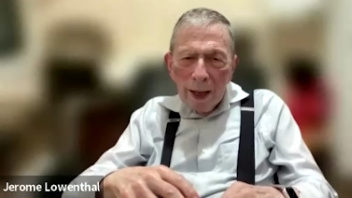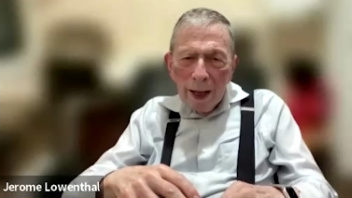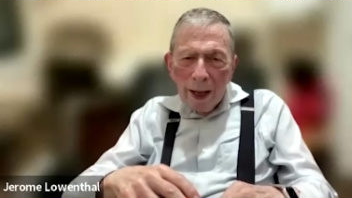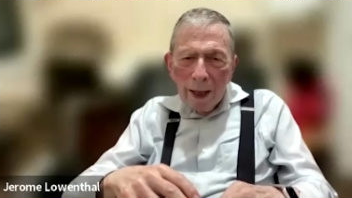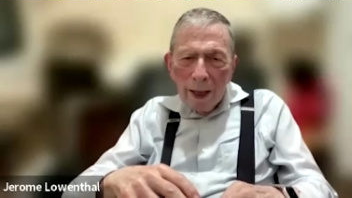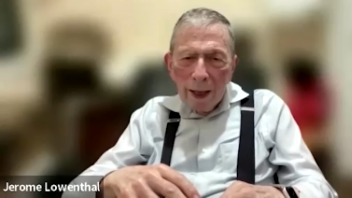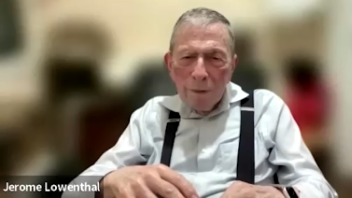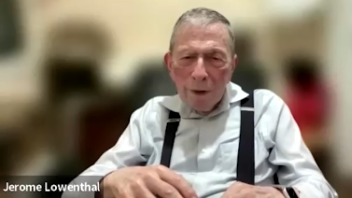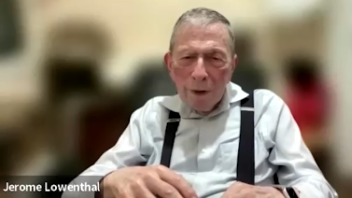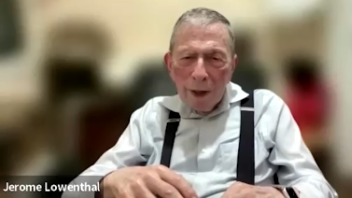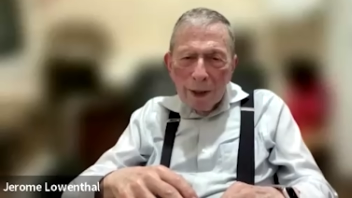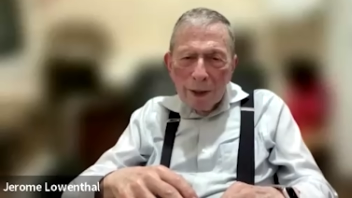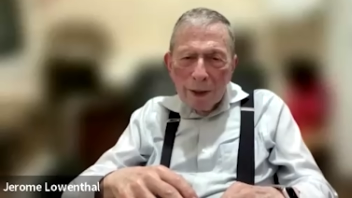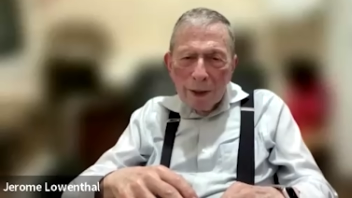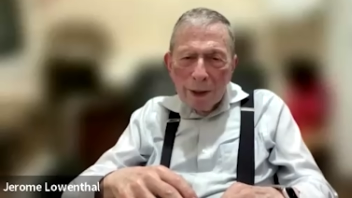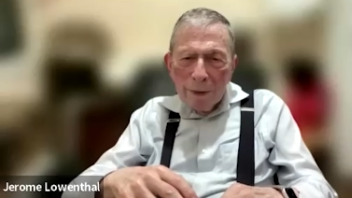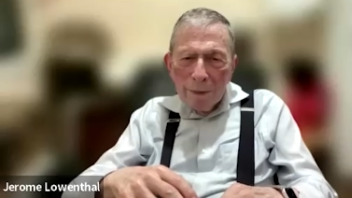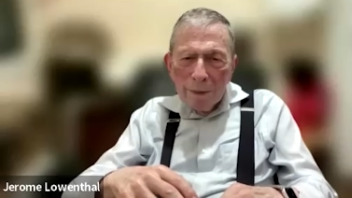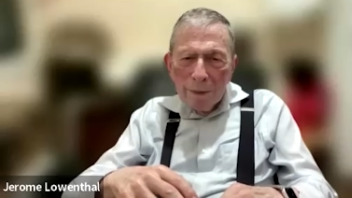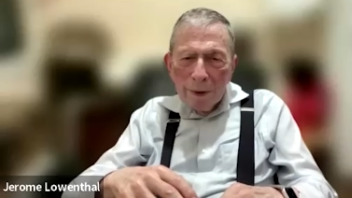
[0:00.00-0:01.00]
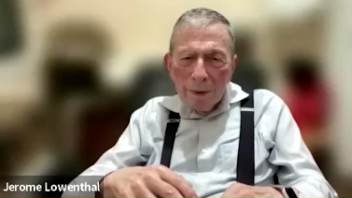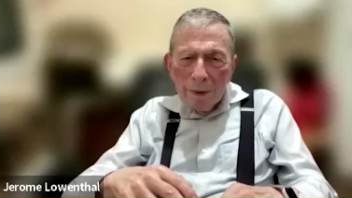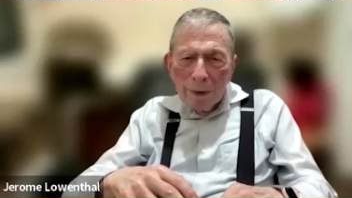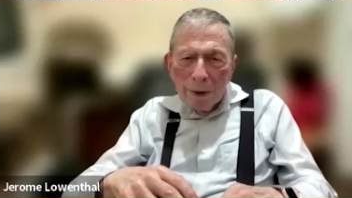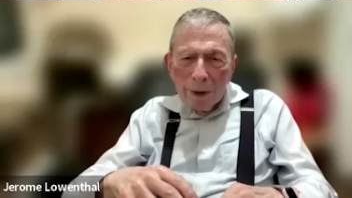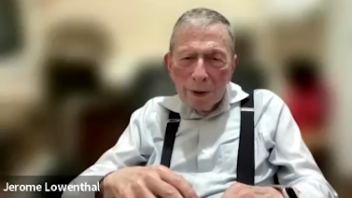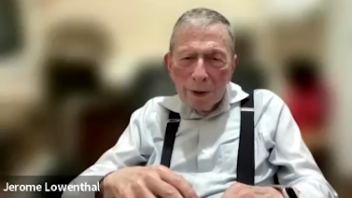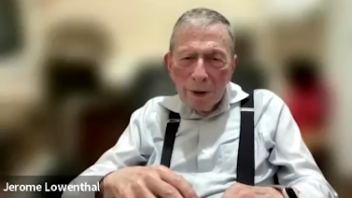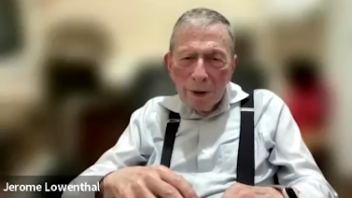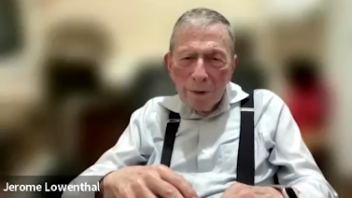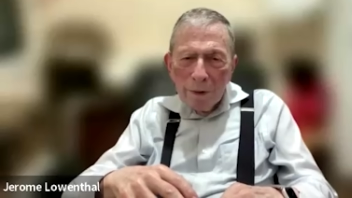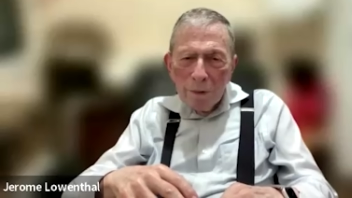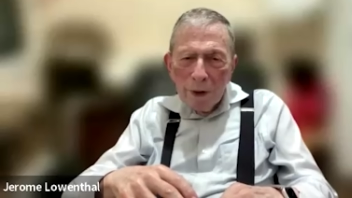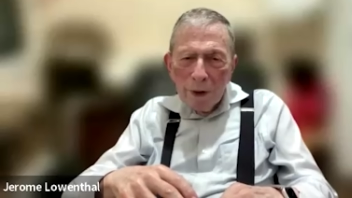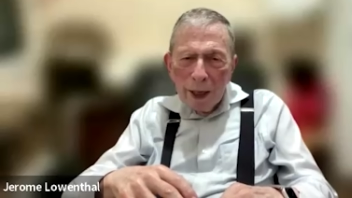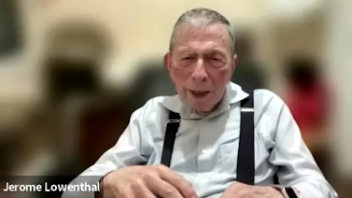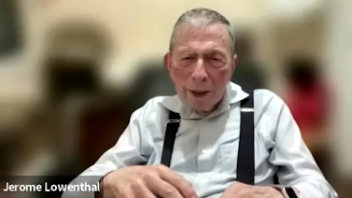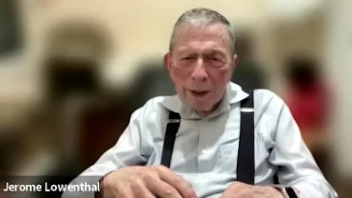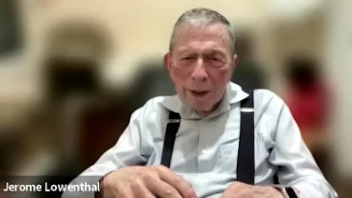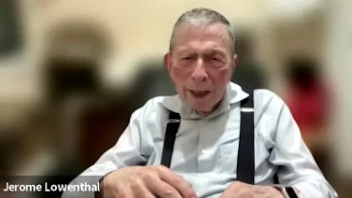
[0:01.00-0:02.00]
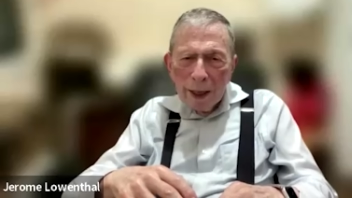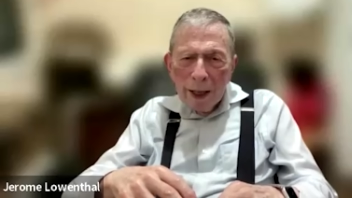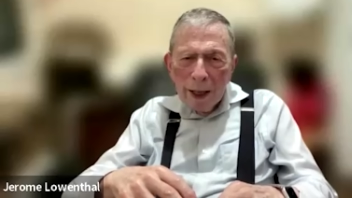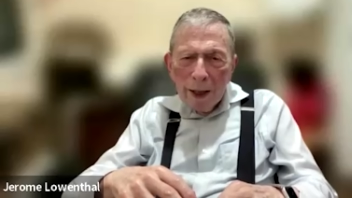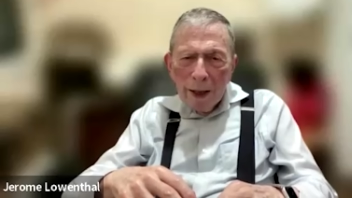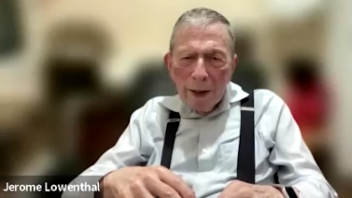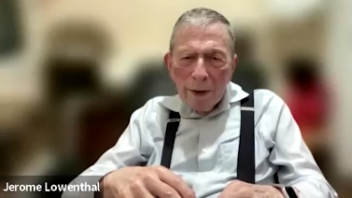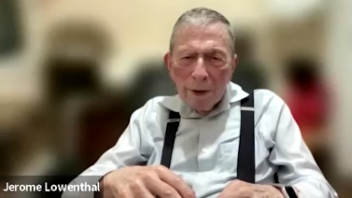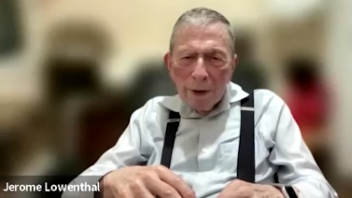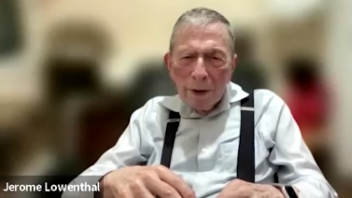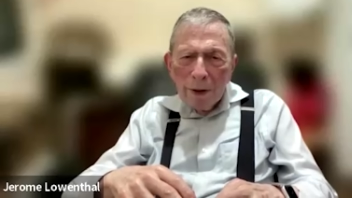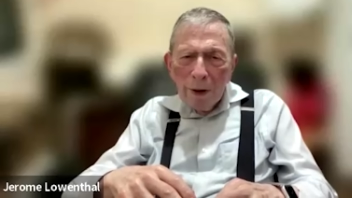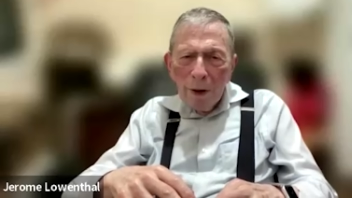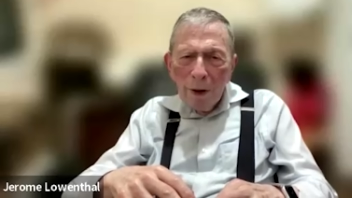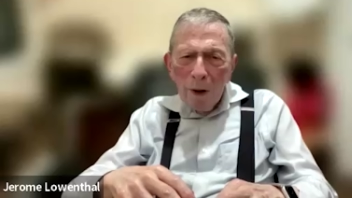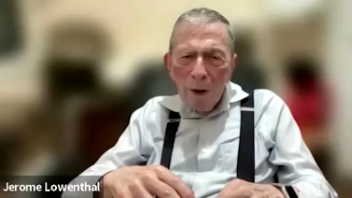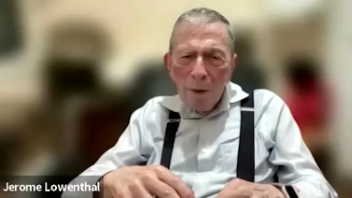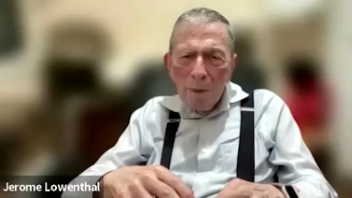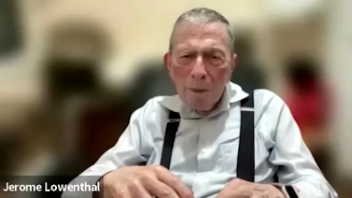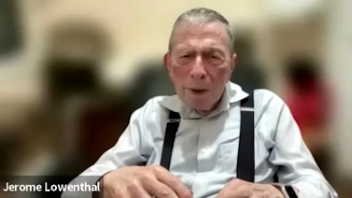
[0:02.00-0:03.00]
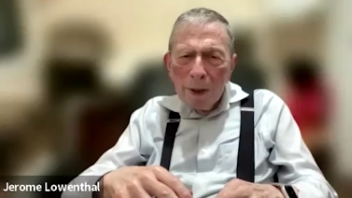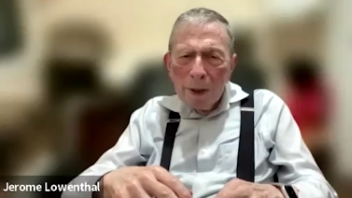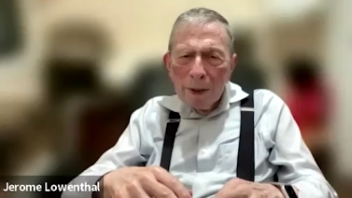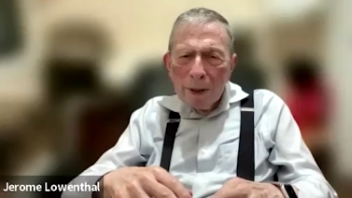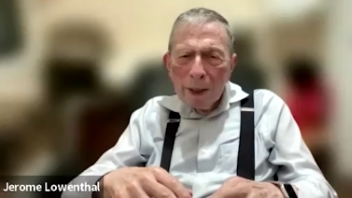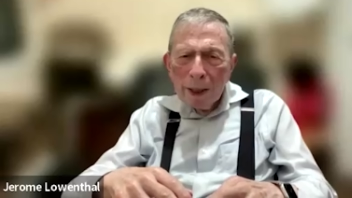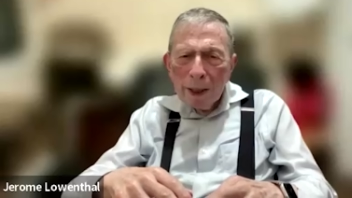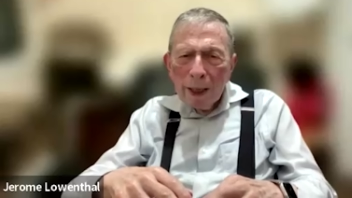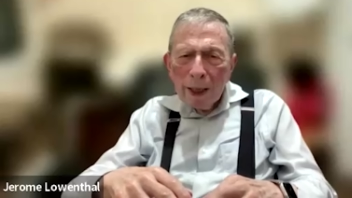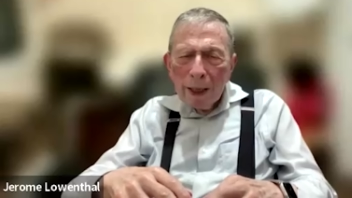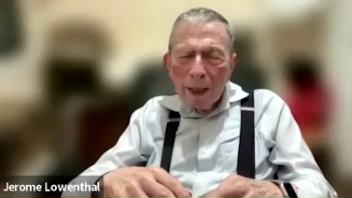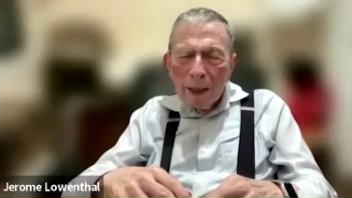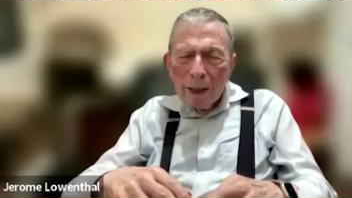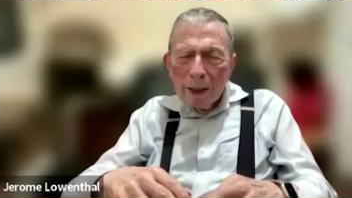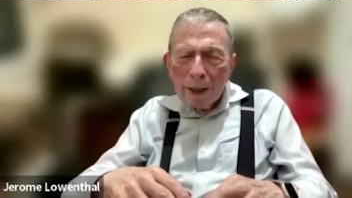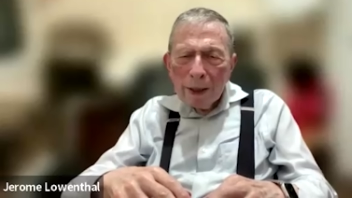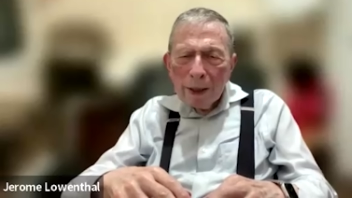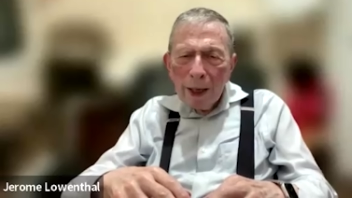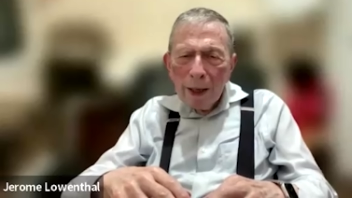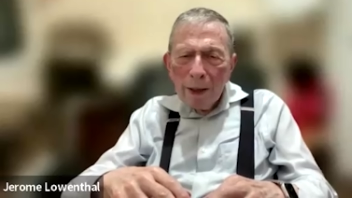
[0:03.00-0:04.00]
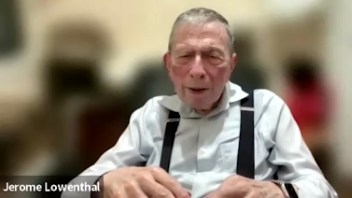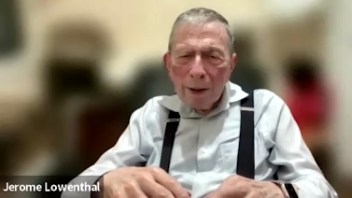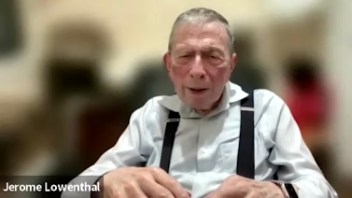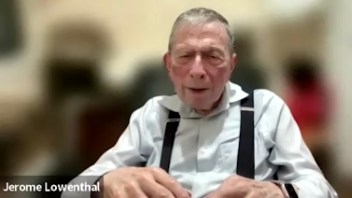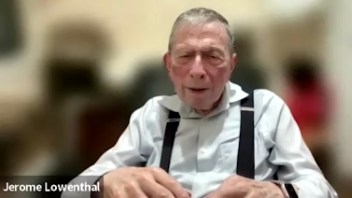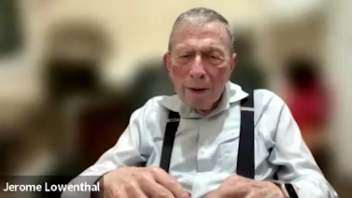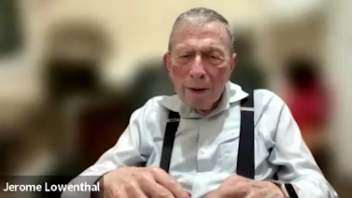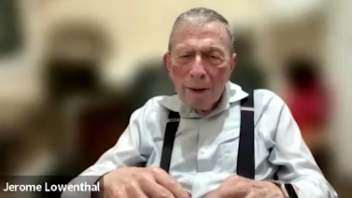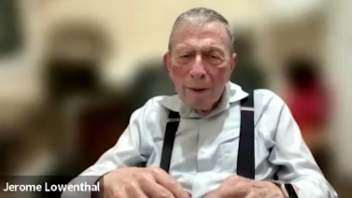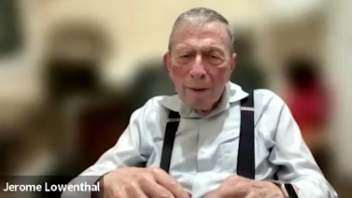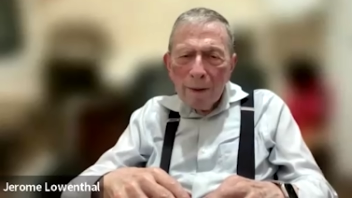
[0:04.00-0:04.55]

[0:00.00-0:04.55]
and the fast tempi were so fast that the whole piece sounded